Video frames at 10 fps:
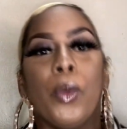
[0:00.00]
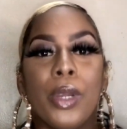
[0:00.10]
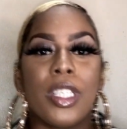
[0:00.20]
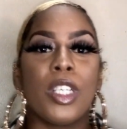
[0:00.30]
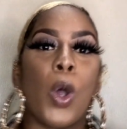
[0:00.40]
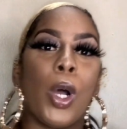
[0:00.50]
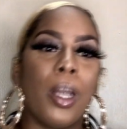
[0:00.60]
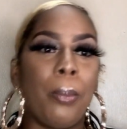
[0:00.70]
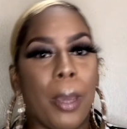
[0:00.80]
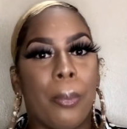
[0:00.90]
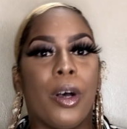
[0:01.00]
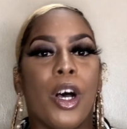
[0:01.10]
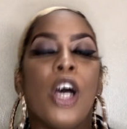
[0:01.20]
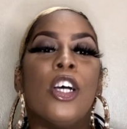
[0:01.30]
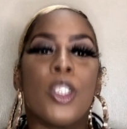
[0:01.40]
written on a
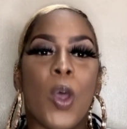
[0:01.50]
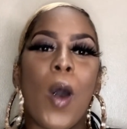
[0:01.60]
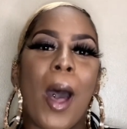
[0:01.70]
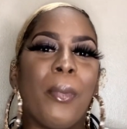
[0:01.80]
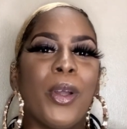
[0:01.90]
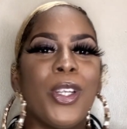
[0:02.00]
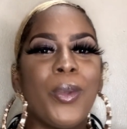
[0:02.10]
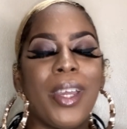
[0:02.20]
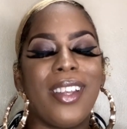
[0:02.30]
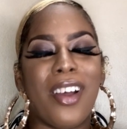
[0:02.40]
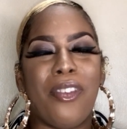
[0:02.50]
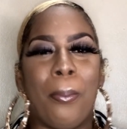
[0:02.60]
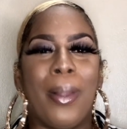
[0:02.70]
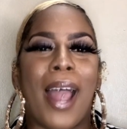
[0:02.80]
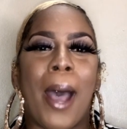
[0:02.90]
paper so i'm gonna do enough
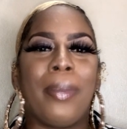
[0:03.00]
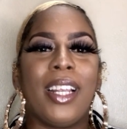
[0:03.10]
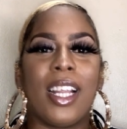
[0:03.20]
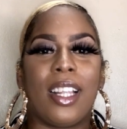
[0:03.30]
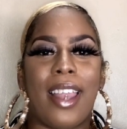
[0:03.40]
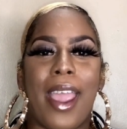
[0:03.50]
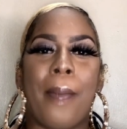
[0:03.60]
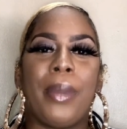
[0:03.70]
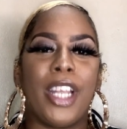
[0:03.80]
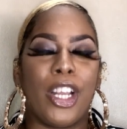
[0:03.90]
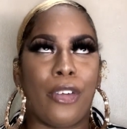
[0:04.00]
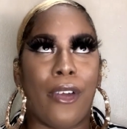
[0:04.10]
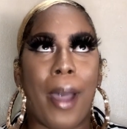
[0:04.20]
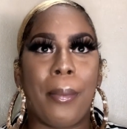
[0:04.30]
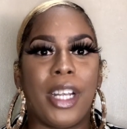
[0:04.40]
blabbing and labbing and
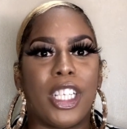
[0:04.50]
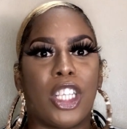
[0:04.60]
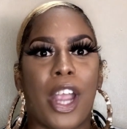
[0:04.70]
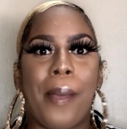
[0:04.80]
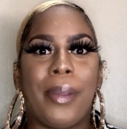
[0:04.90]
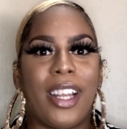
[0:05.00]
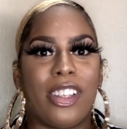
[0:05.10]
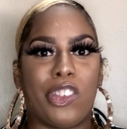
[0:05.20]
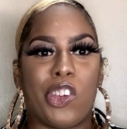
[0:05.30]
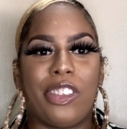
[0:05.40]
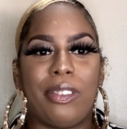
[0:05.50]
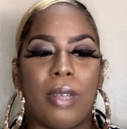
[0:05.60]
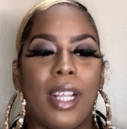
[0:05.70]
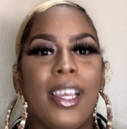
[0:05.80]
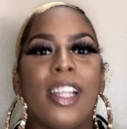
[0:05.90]
grabbing and jarring and, uh,
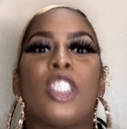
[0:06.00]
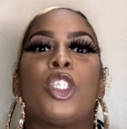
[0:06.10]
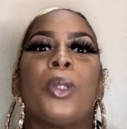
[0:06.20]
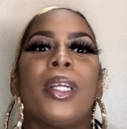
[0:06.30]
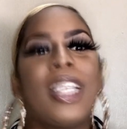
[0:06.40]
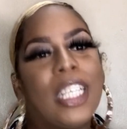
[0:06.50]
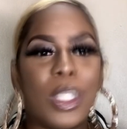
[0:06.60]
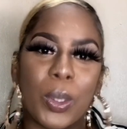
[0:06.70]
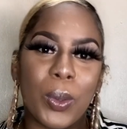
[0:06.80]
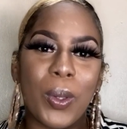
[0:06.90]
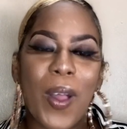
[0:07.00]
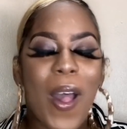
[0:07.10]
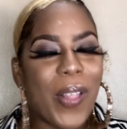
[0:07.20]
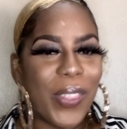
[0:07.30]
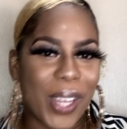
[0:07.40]
and get straight into
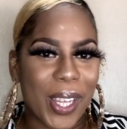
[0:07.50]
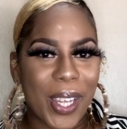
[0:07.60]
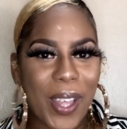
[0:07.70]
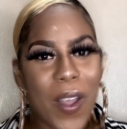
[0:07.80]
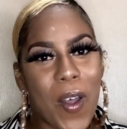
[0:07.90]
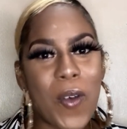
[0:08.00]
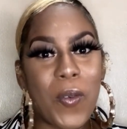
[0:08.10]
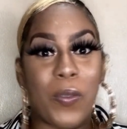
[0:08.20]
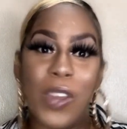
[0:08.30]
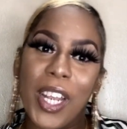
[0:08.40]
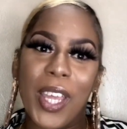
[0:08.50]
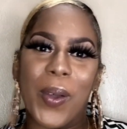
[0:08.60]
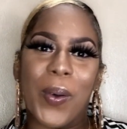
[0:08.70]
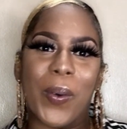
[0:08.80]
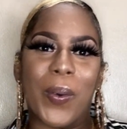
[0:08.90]
the
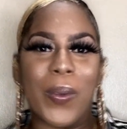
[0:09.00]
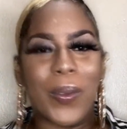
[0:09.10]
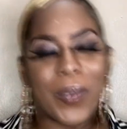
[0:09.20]
video